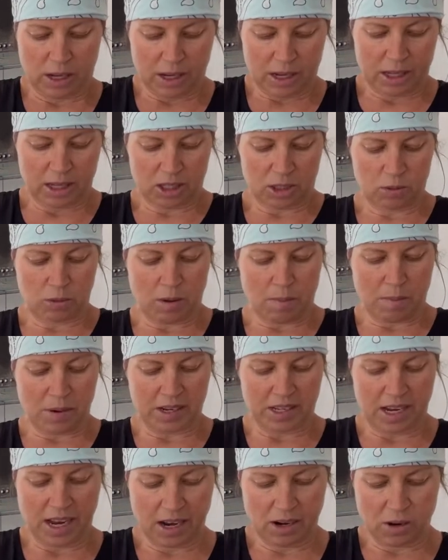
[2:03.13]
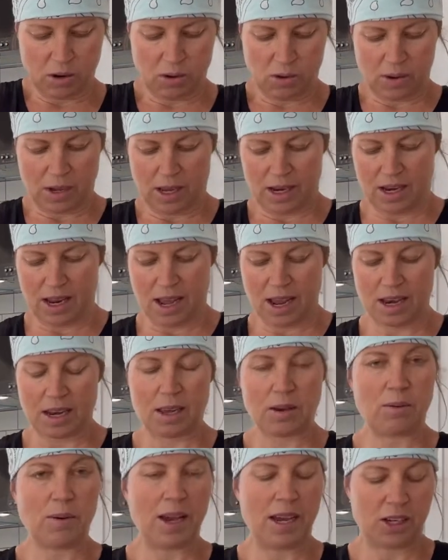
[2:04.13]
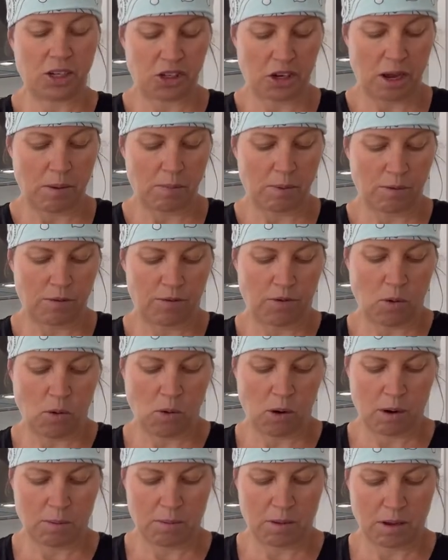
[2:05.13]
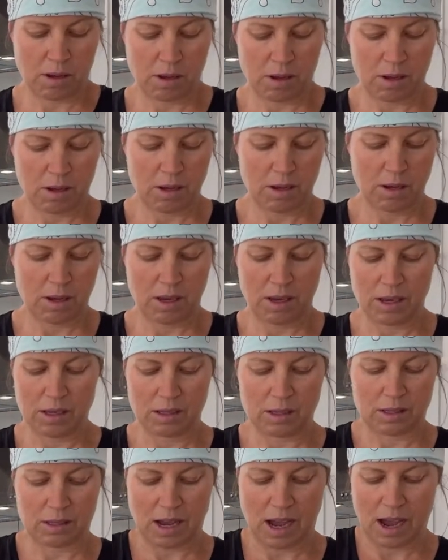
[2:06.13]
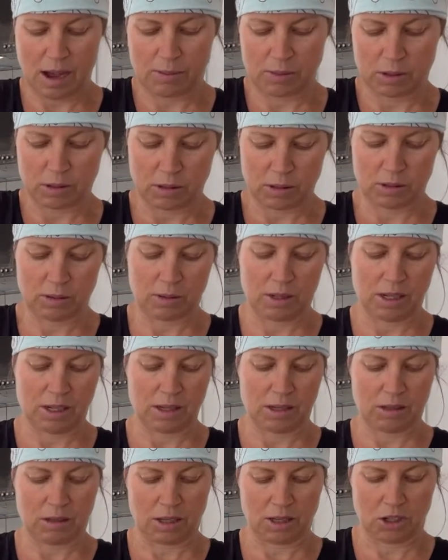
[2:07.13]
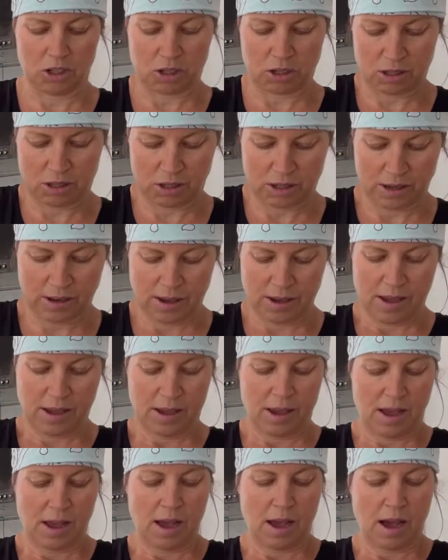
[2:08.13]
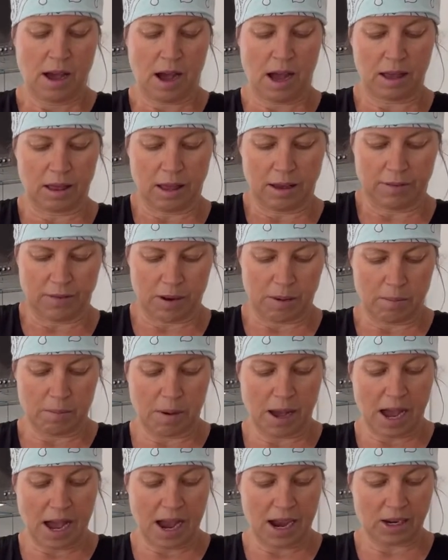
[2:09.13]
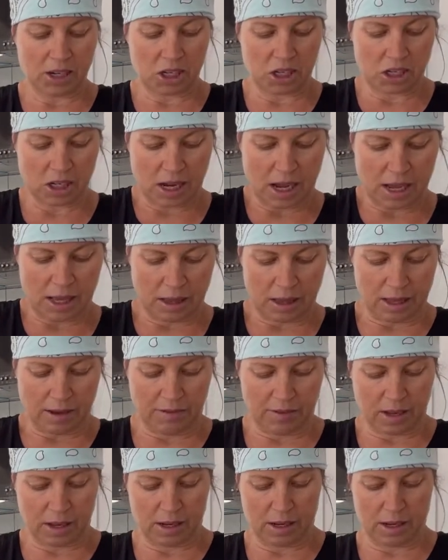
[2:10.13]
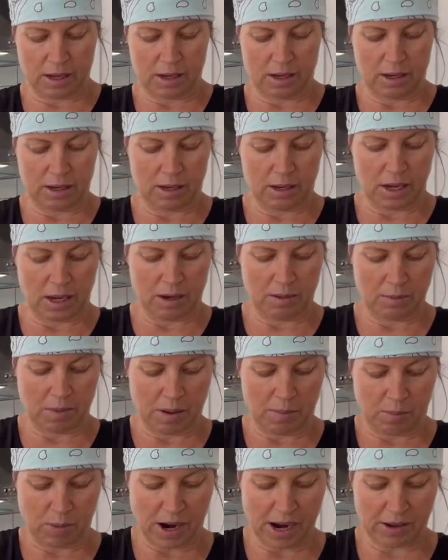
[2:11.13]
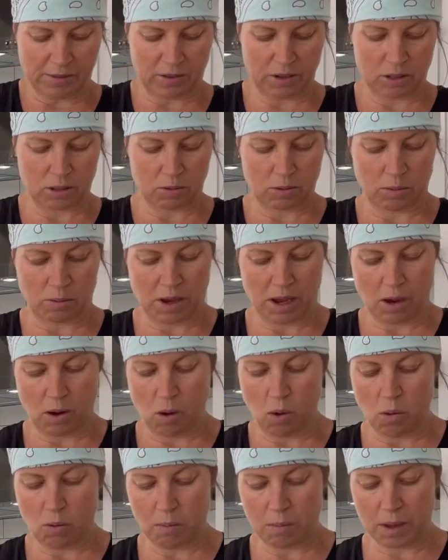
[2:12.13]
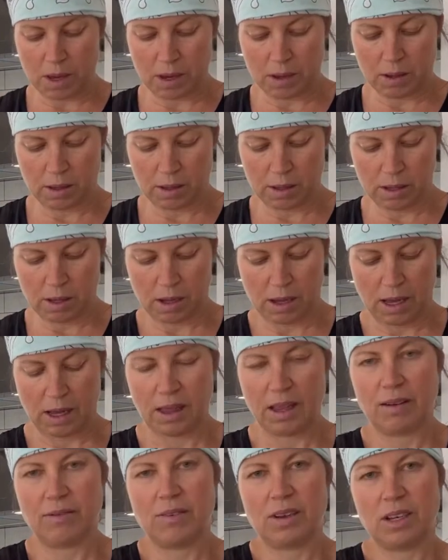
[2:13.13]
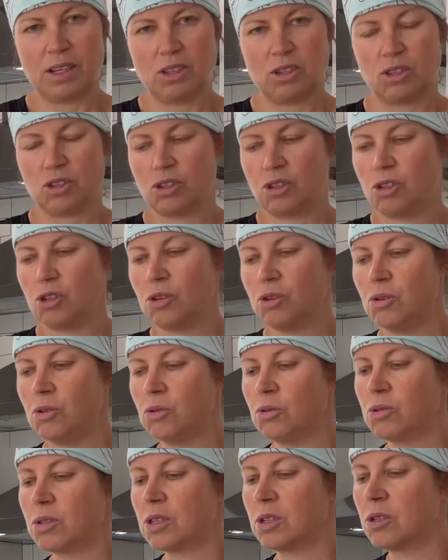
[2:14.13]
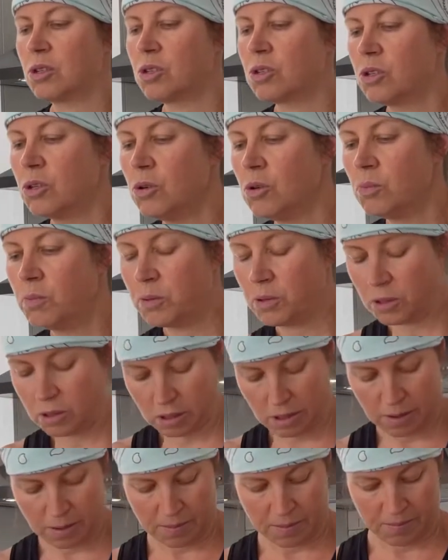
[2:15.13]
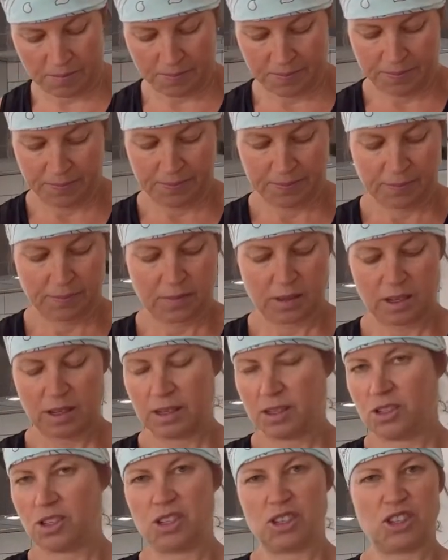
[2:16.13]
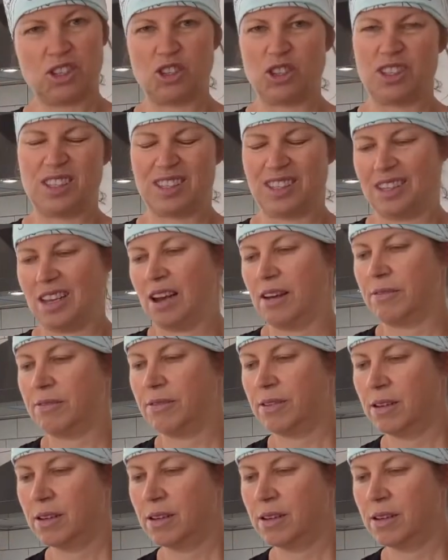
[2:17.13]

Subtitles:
Sweet potato in any way, shape, or form is absolutely delicious. I love it mashed. I love it in my breakfast with my oatmeal. I love it in stews and soups. It's just good stuff.